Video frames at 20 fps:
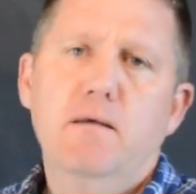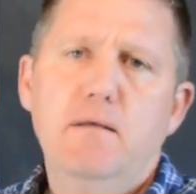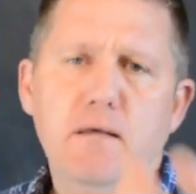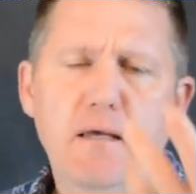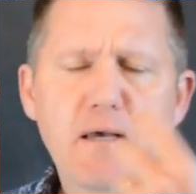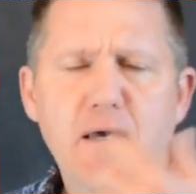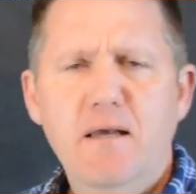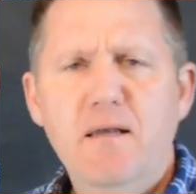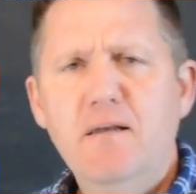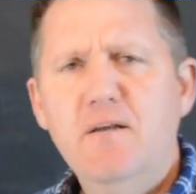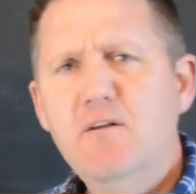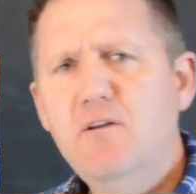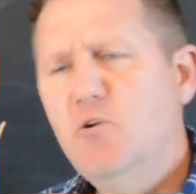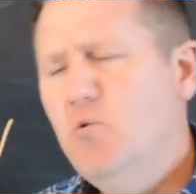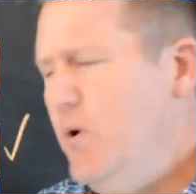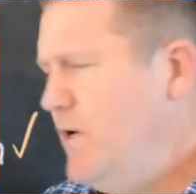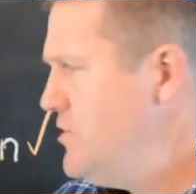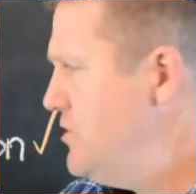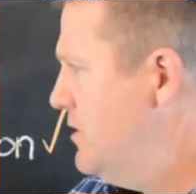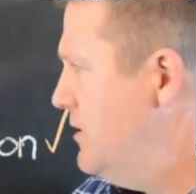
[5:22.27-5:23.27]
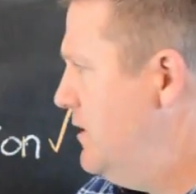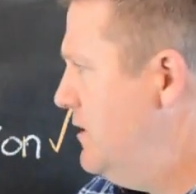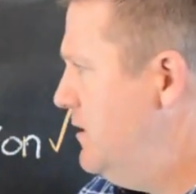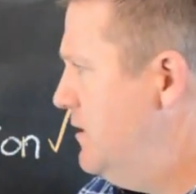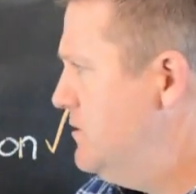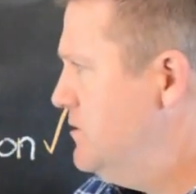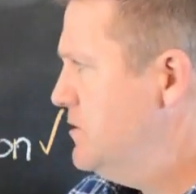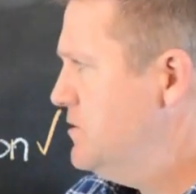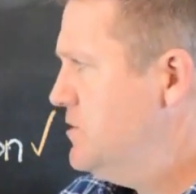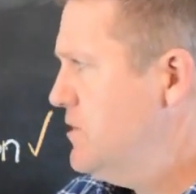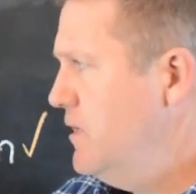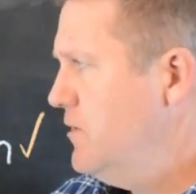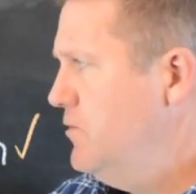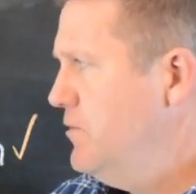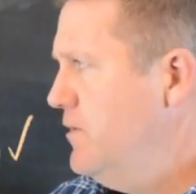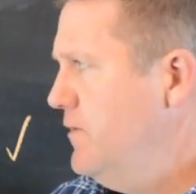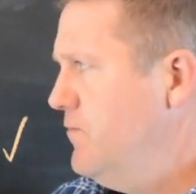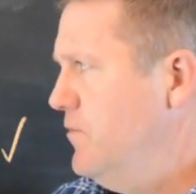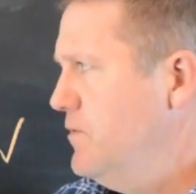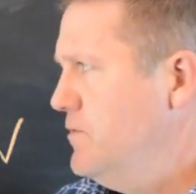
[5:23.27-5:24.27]
Yeah, good question. It is a subtle
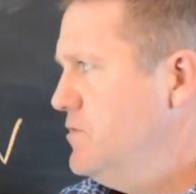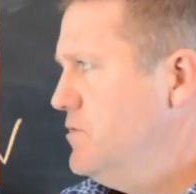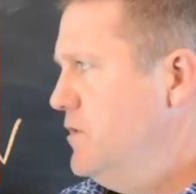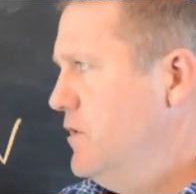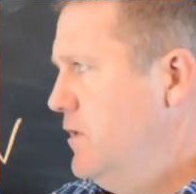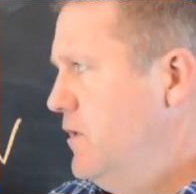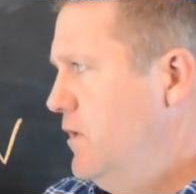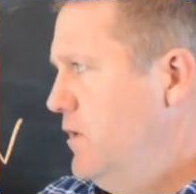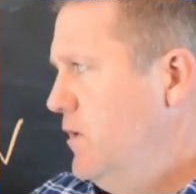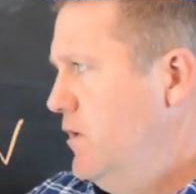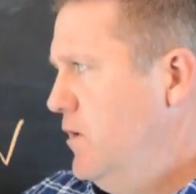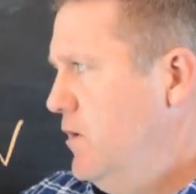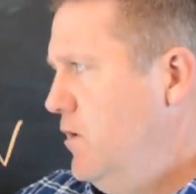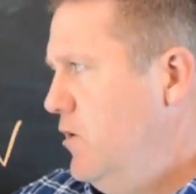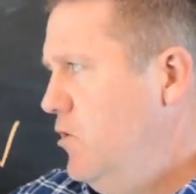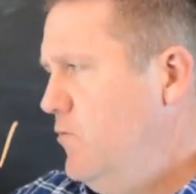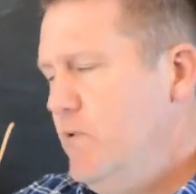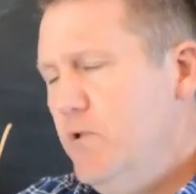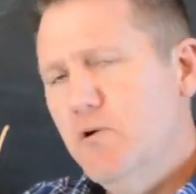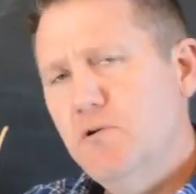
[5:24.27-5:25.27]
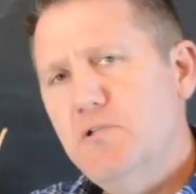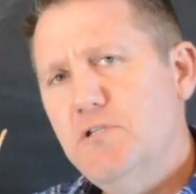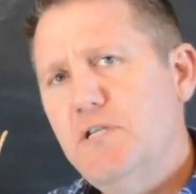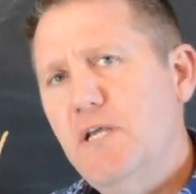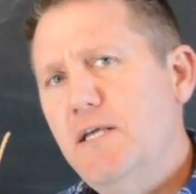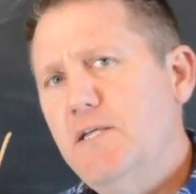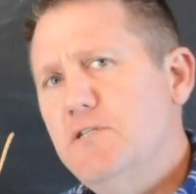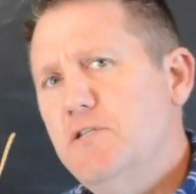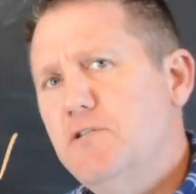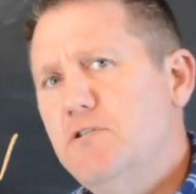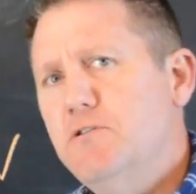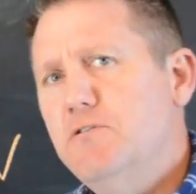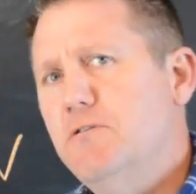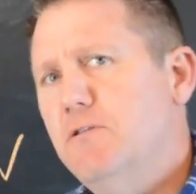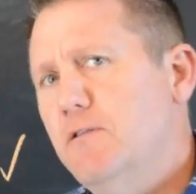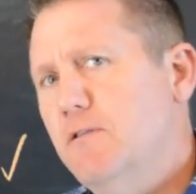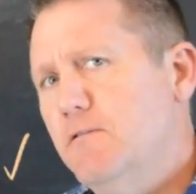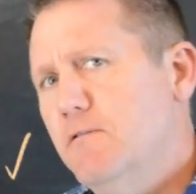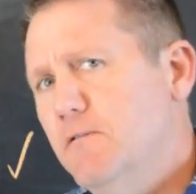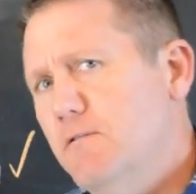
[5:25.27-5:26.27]
difference. Homeostasis,
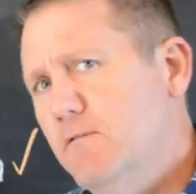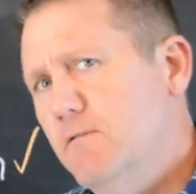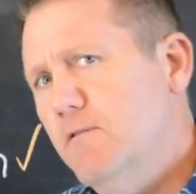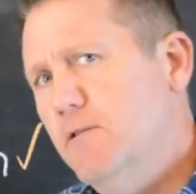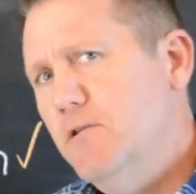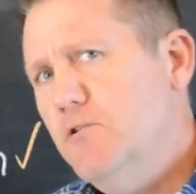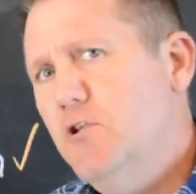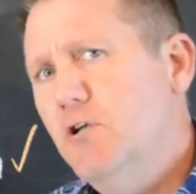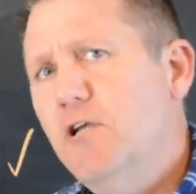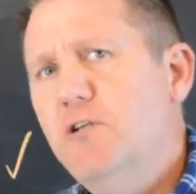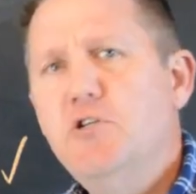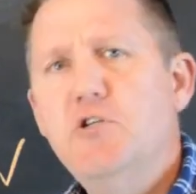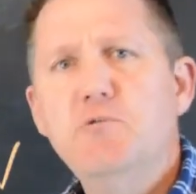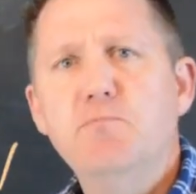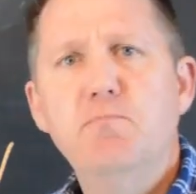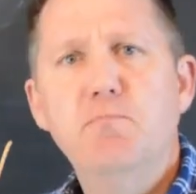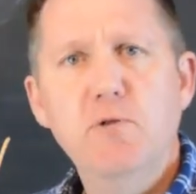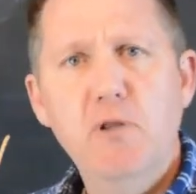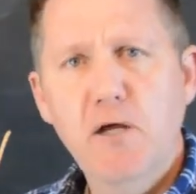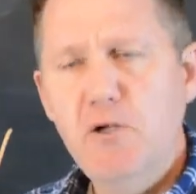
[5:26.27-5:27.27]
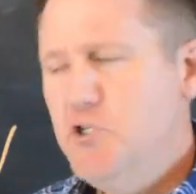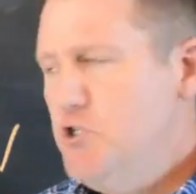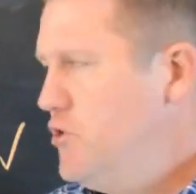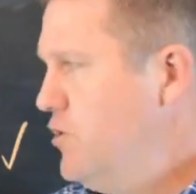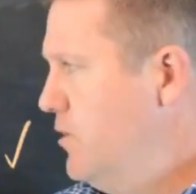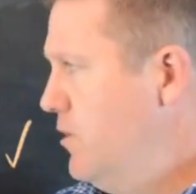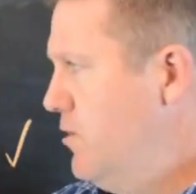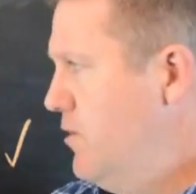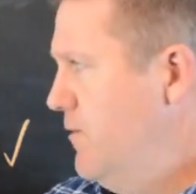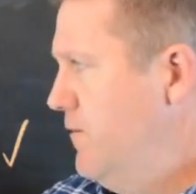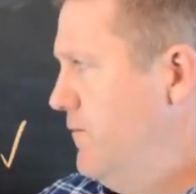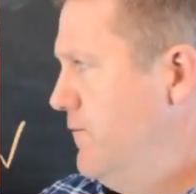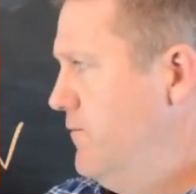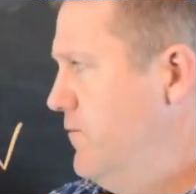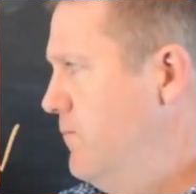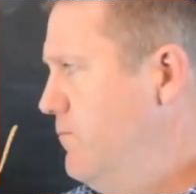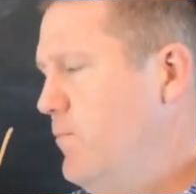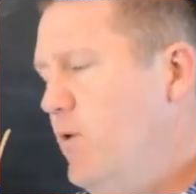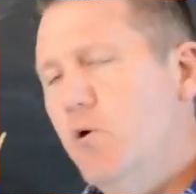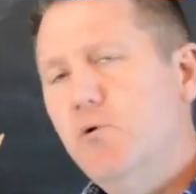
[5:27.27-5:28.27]
let's look at just blood sugar
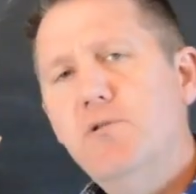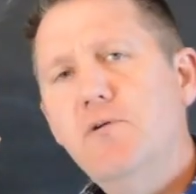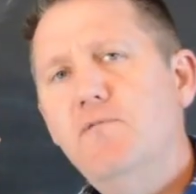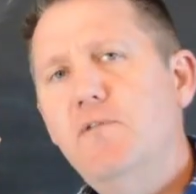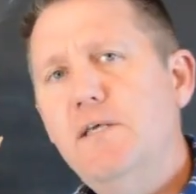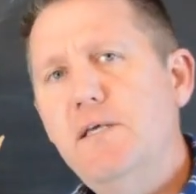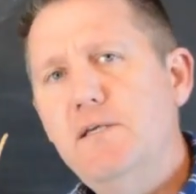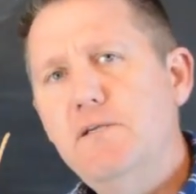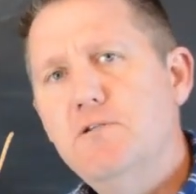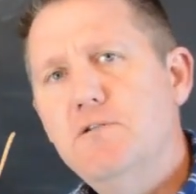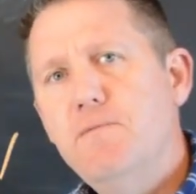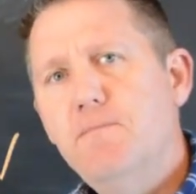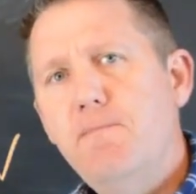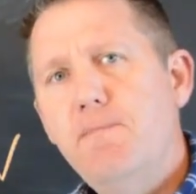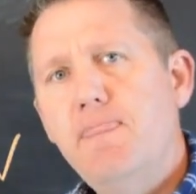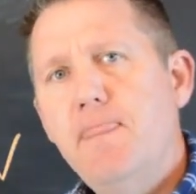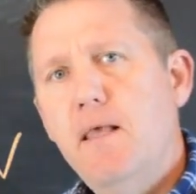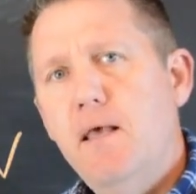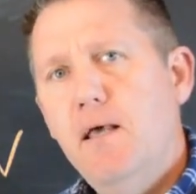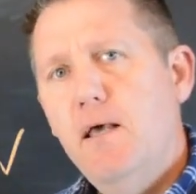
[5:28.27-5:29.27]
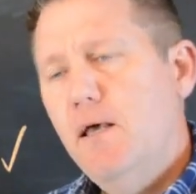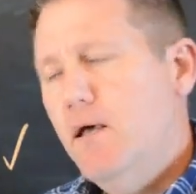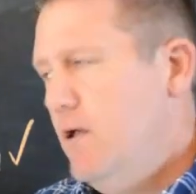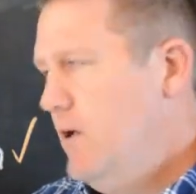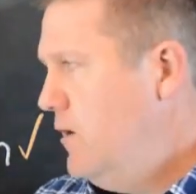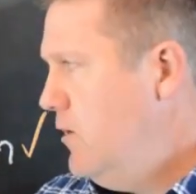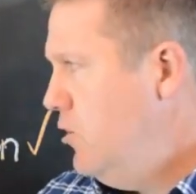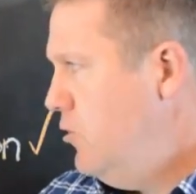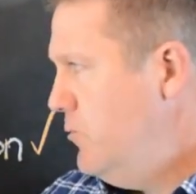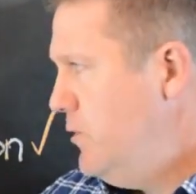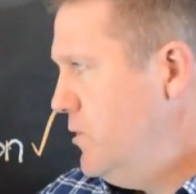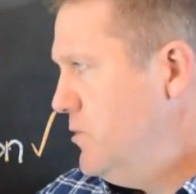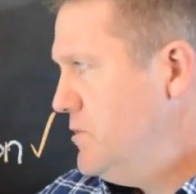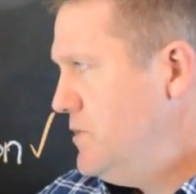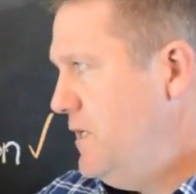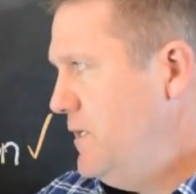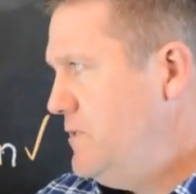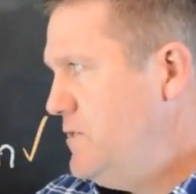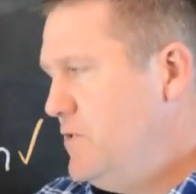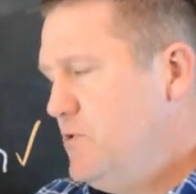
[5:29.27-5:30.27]
for both of these.
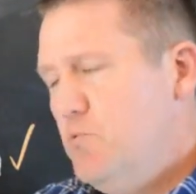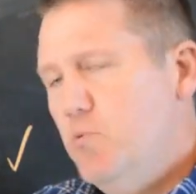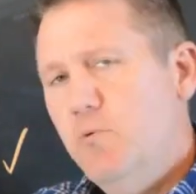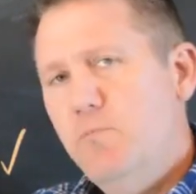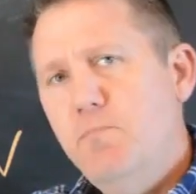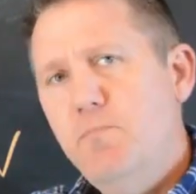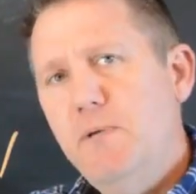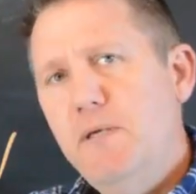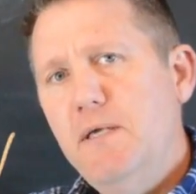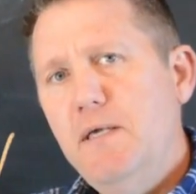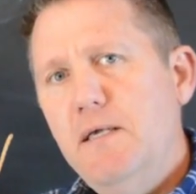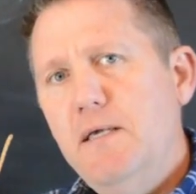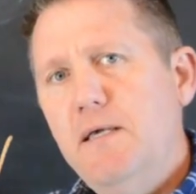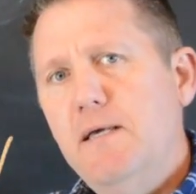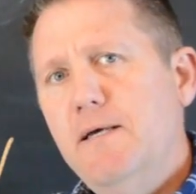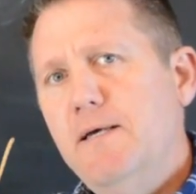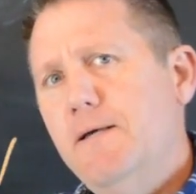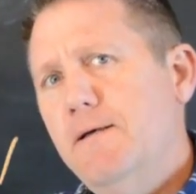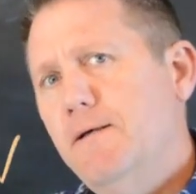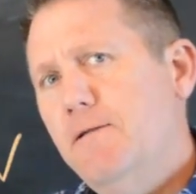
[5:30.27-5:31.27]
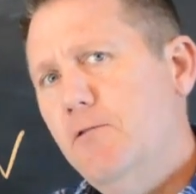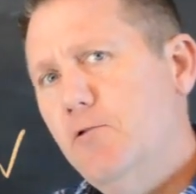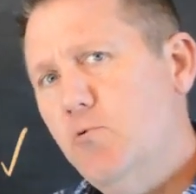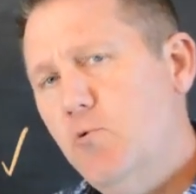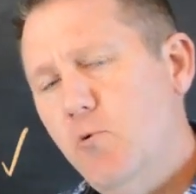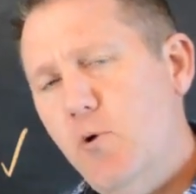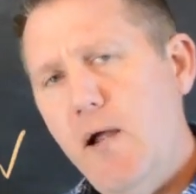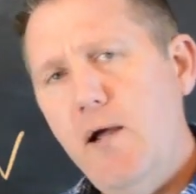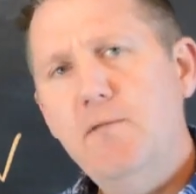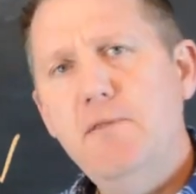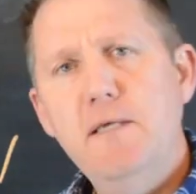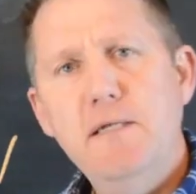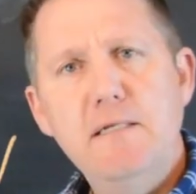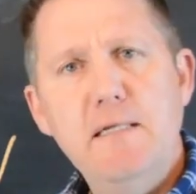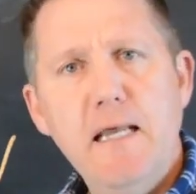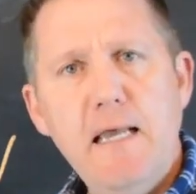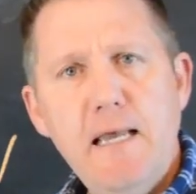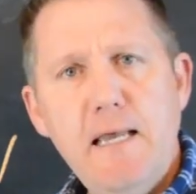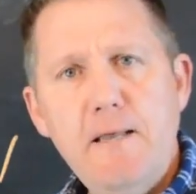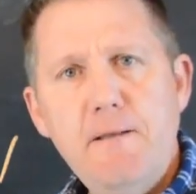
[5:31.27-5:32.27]
Homeostasis would be throughout the
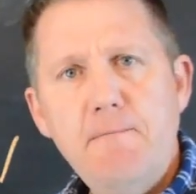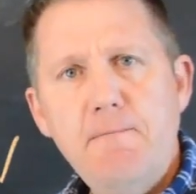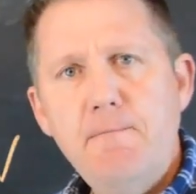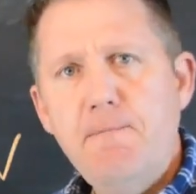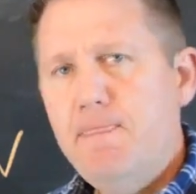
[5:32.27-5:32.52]
day.